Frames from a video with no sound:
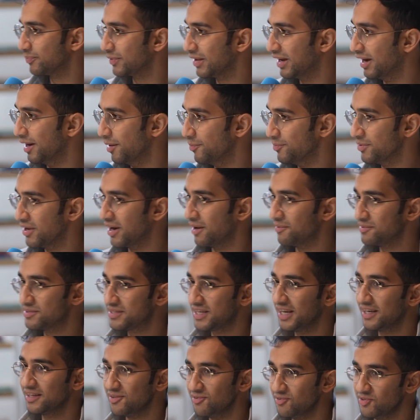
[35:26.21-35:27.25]
I was
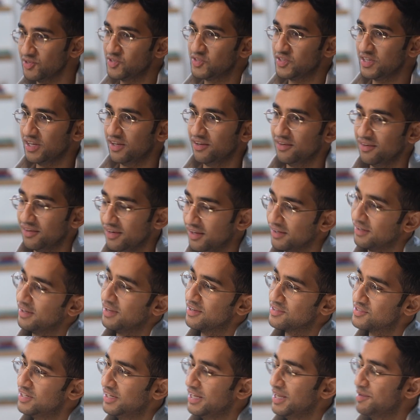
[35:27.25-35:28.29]
telling you this like
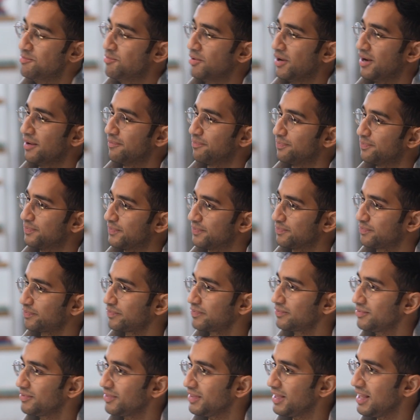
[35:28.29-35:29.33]
yesterday, but
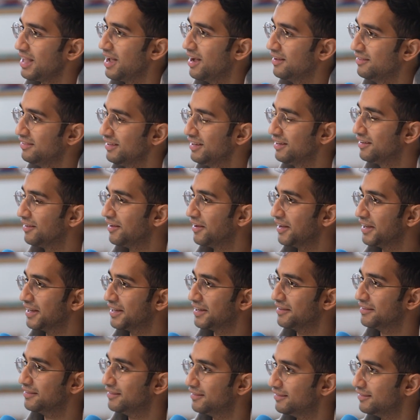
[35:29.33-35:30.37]
I think
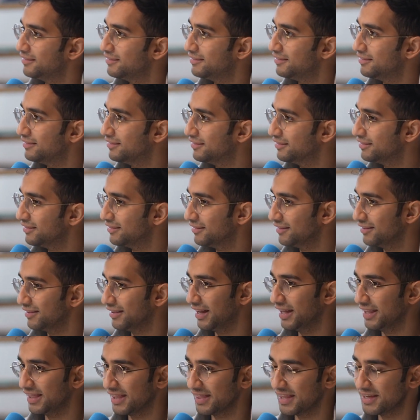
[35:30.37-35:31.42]

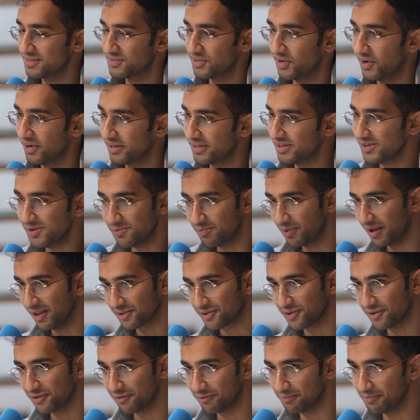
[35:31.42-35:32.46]
there's an IQ bell
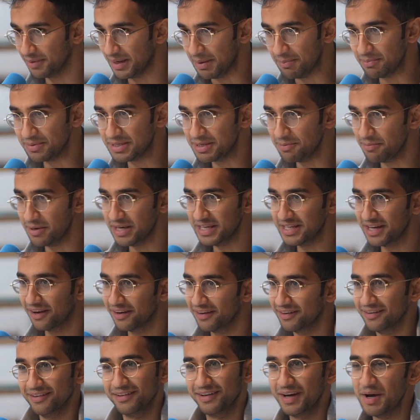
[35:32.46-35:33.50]
curve meme to be
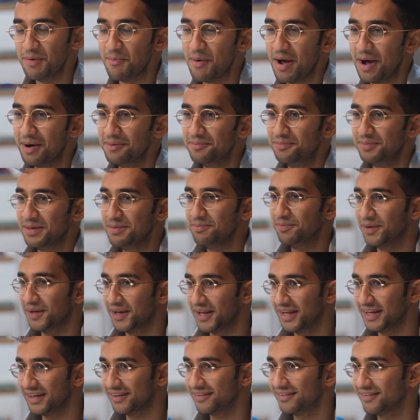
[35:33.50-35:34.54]
done about people
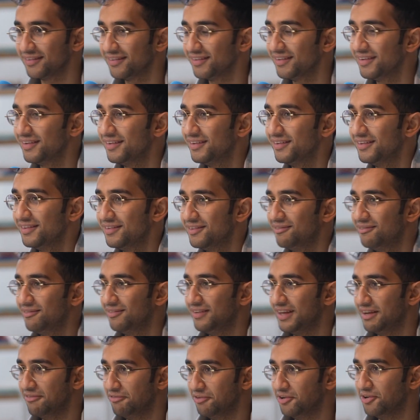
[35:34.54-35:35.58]
like
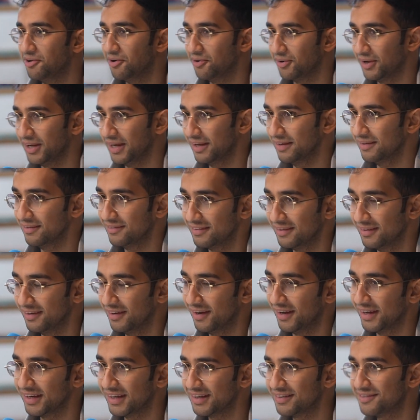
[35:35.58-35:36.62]
David Goggins and
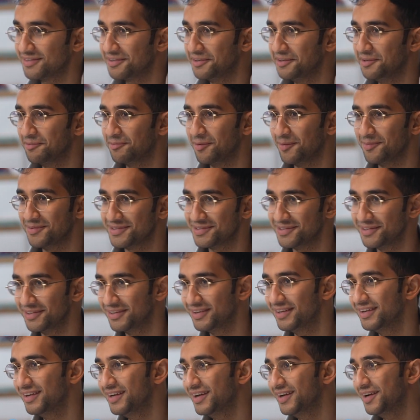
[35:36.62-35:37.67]
like Tony
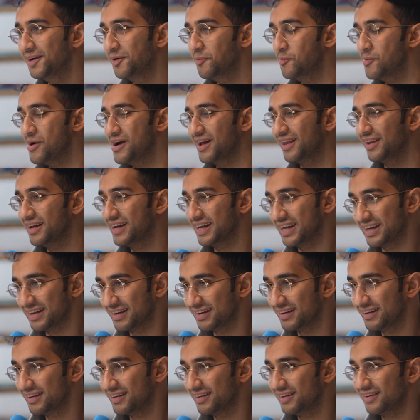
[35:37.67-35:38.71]
Robinson, where like
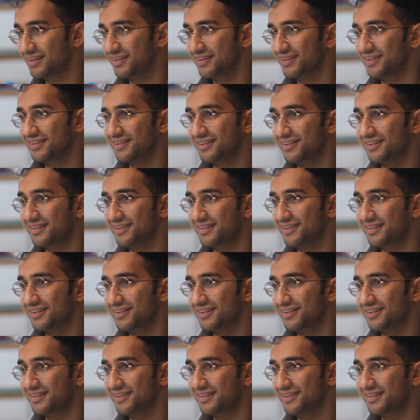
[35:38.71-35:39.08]
Tony Robbins.